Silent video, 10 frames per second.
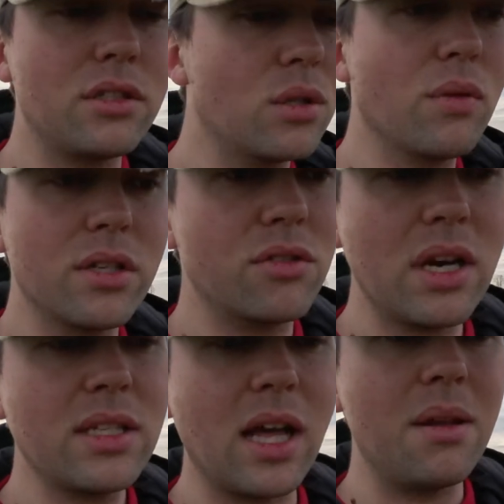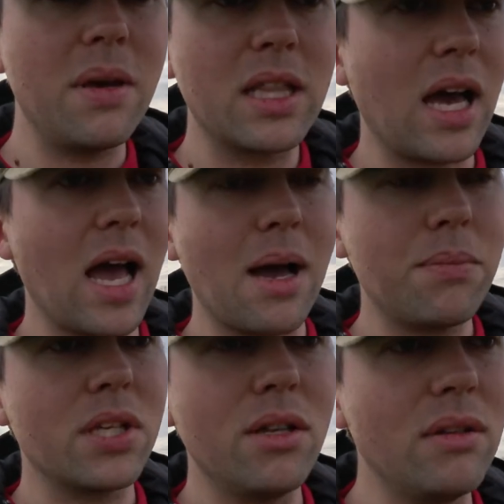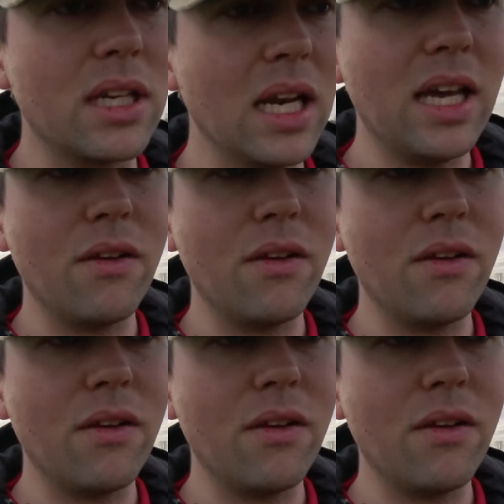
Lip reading: I just want to stress that and make that absolutely clear.